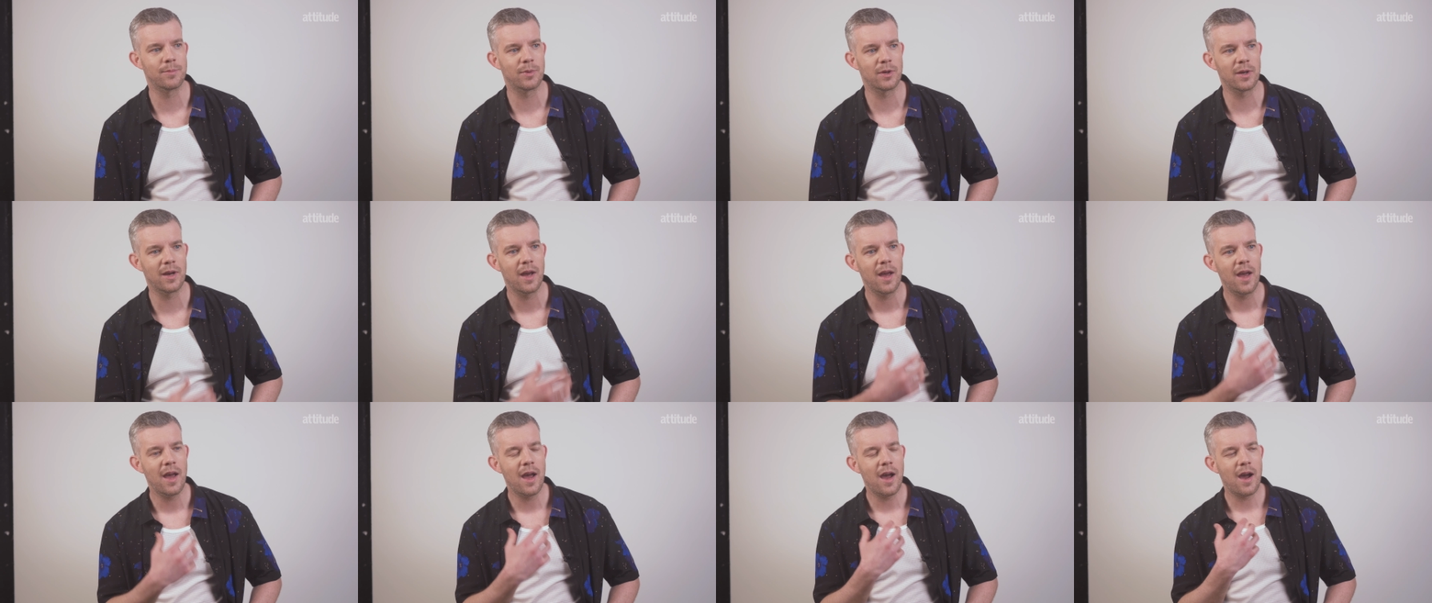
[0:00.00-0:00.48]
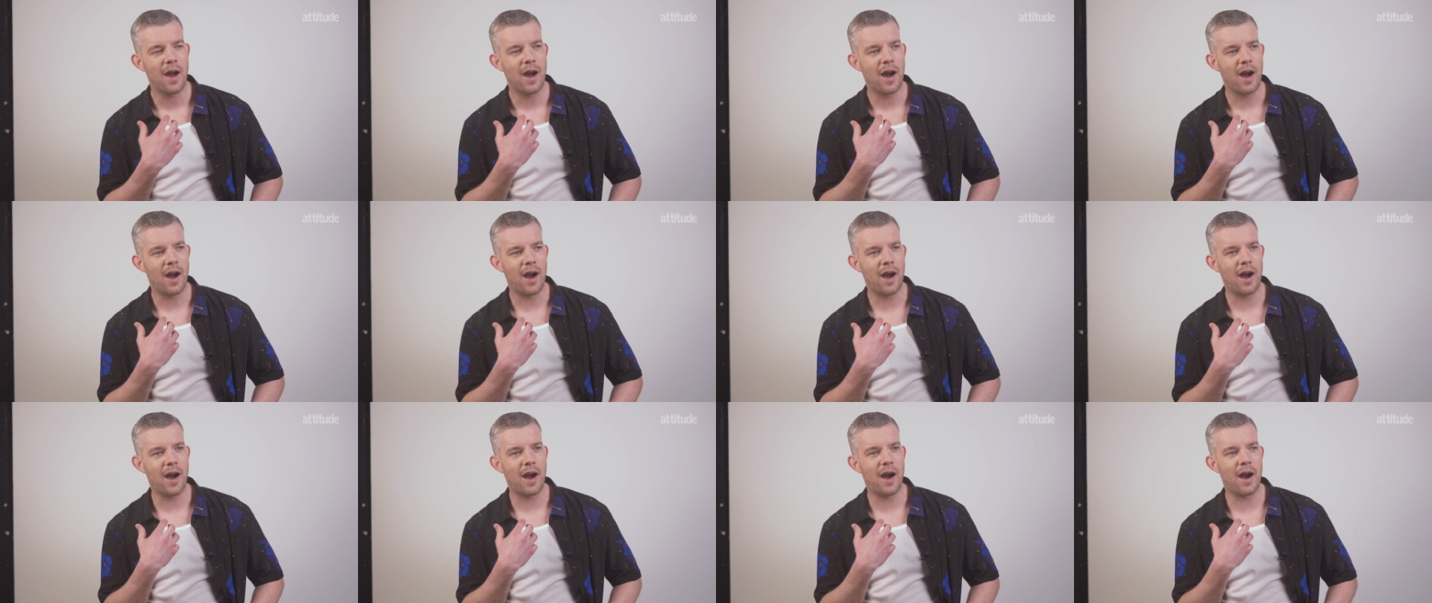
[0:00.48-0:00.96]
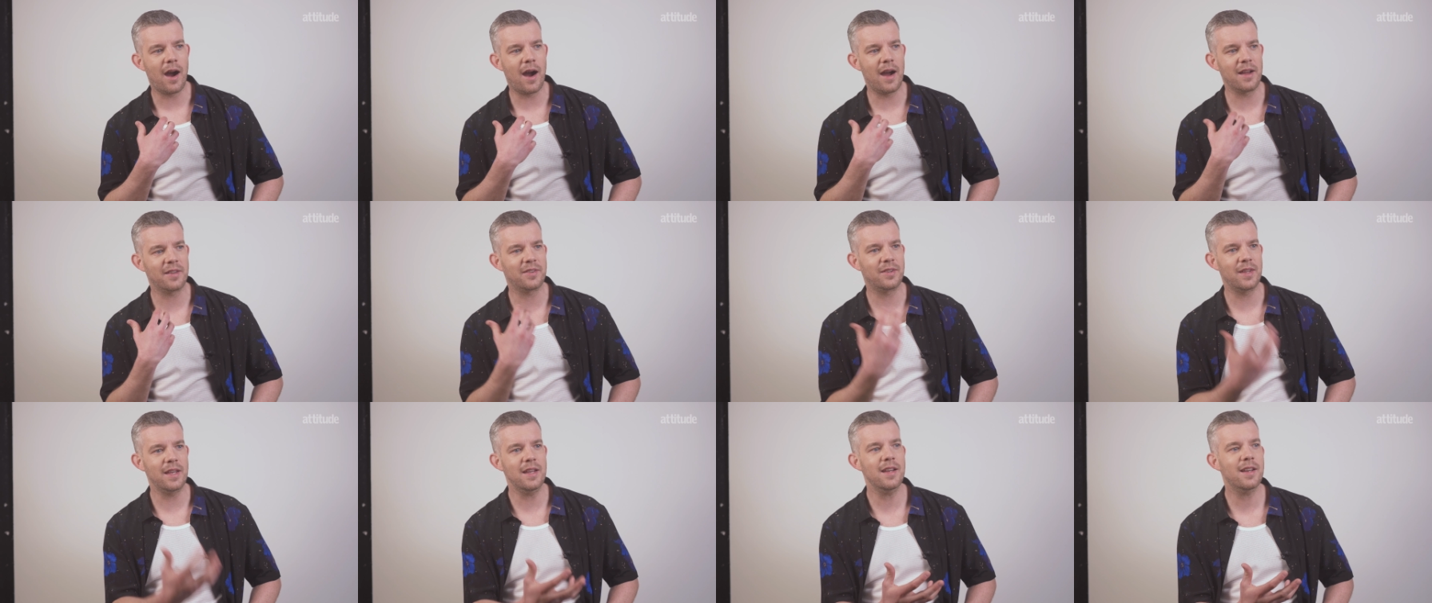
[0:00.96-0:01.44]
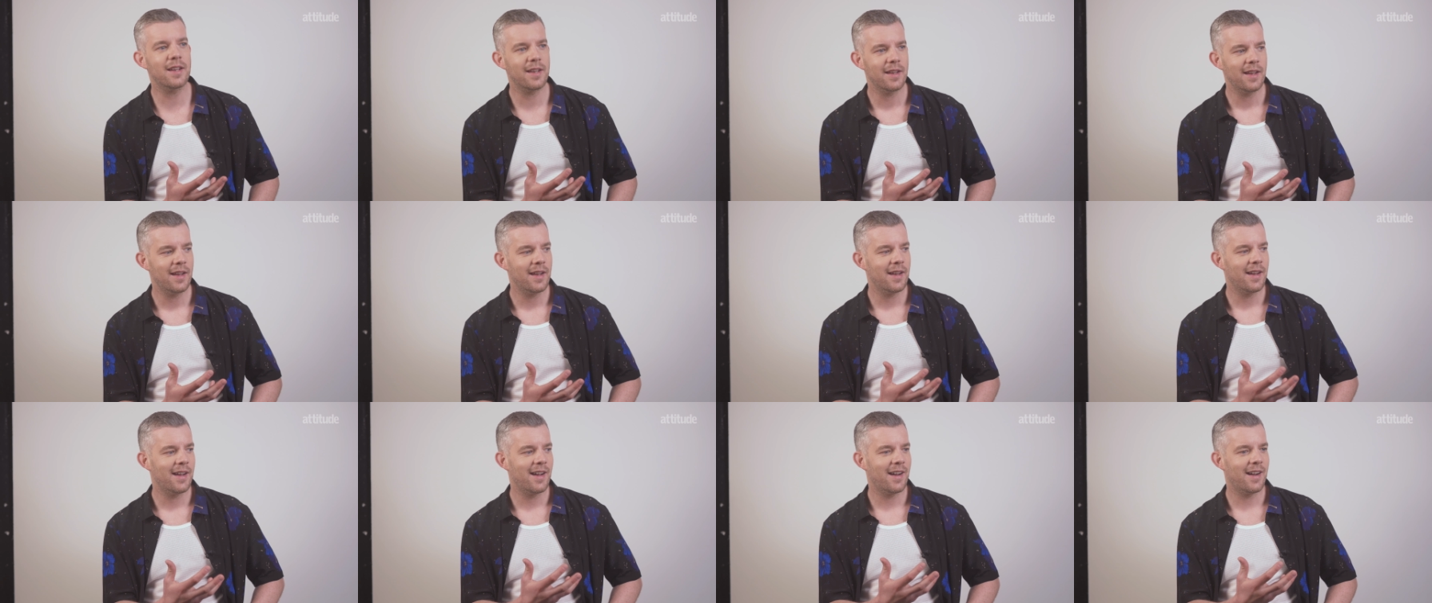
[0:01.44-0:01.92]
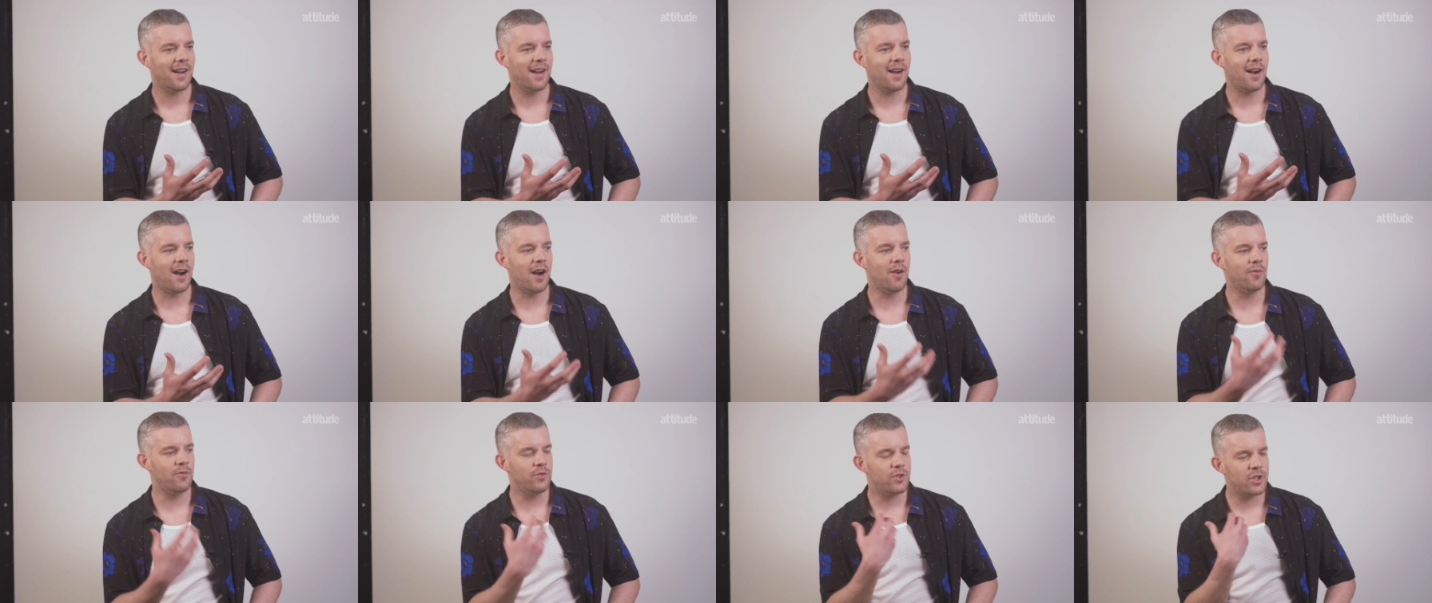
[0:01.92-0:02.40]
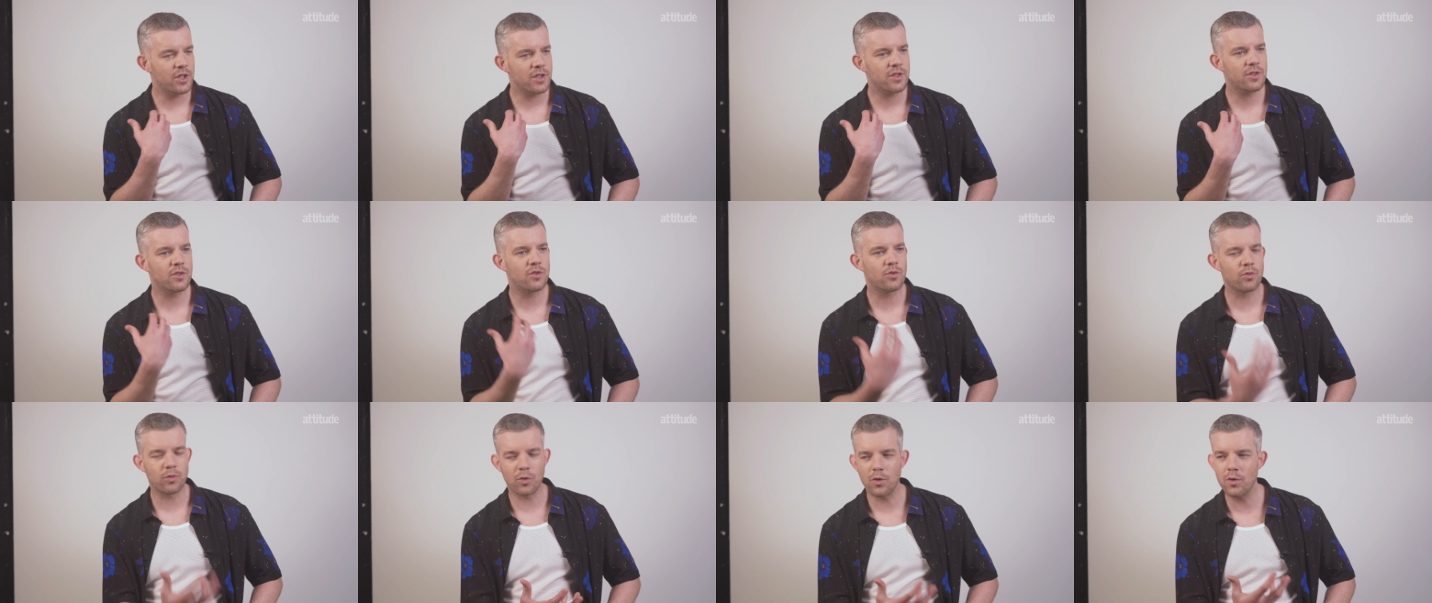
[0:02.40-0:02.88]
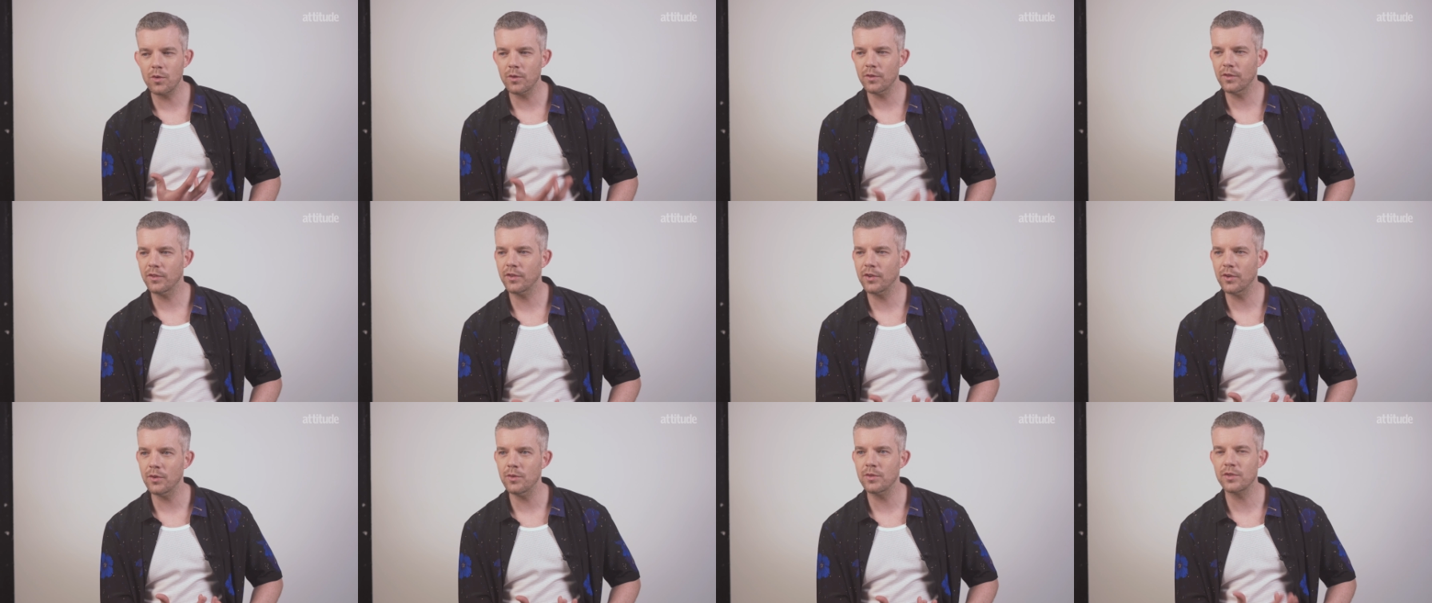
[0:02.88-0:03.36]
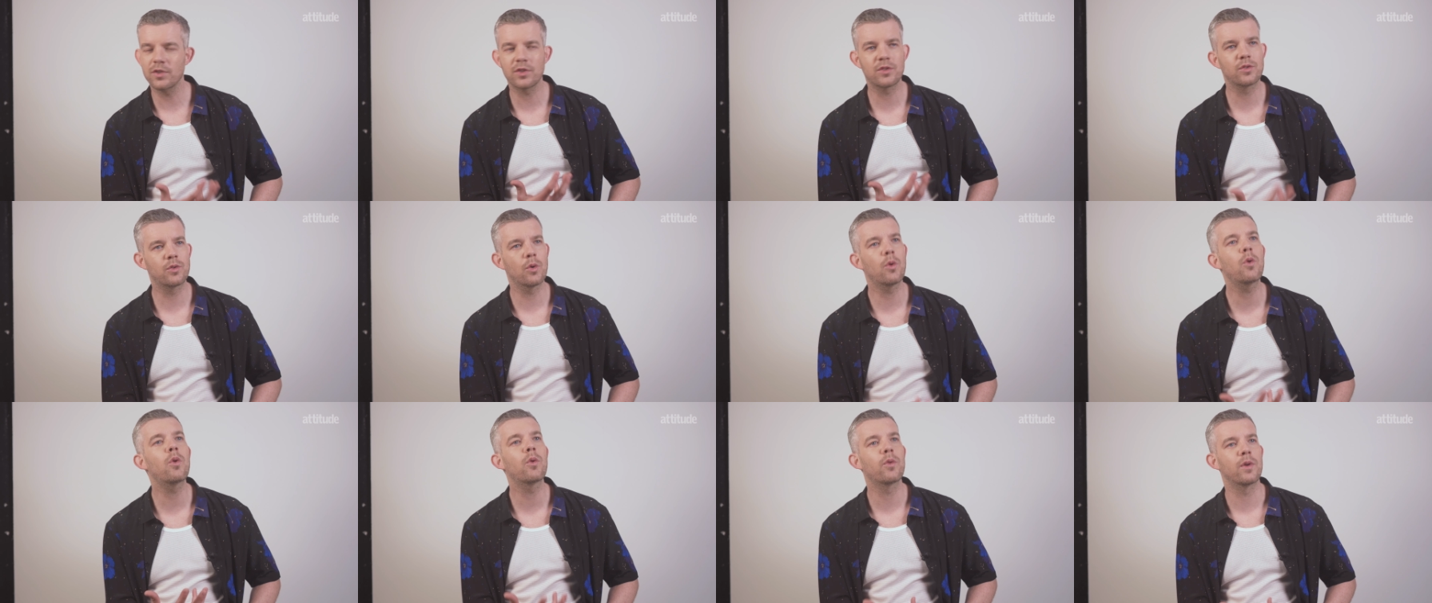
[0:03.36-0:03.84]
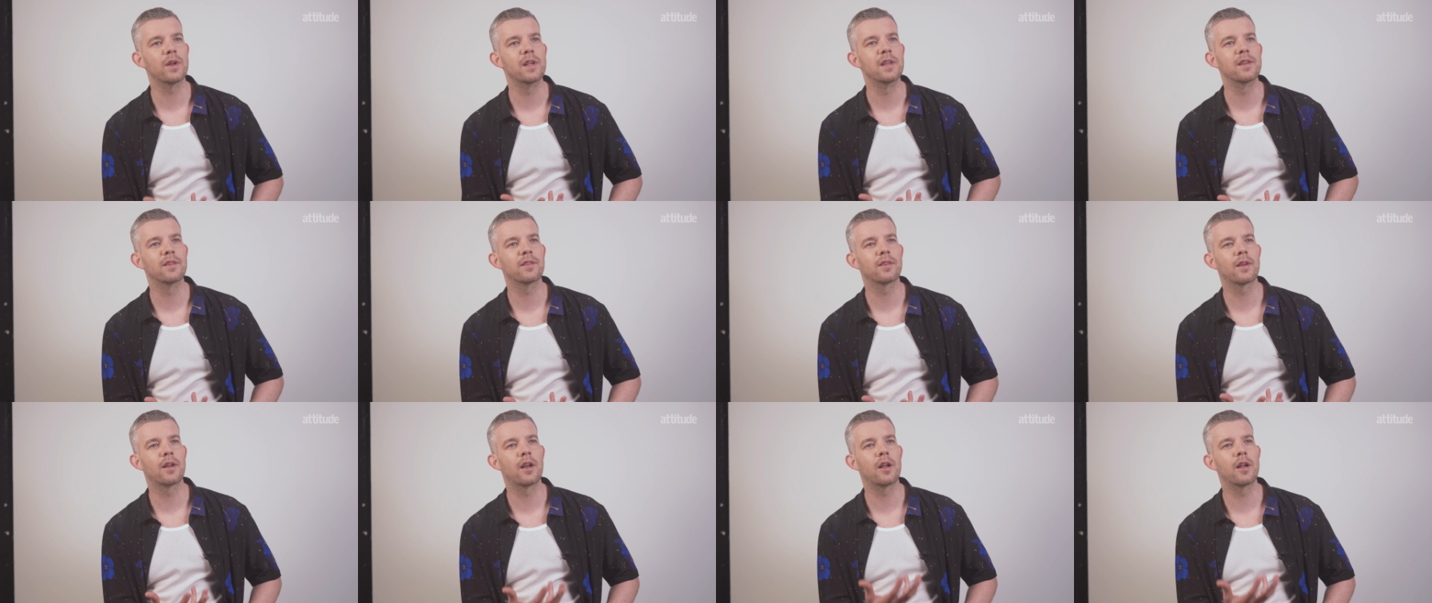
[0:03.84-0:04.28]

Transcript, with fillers: But I think I'm just drawn to stories,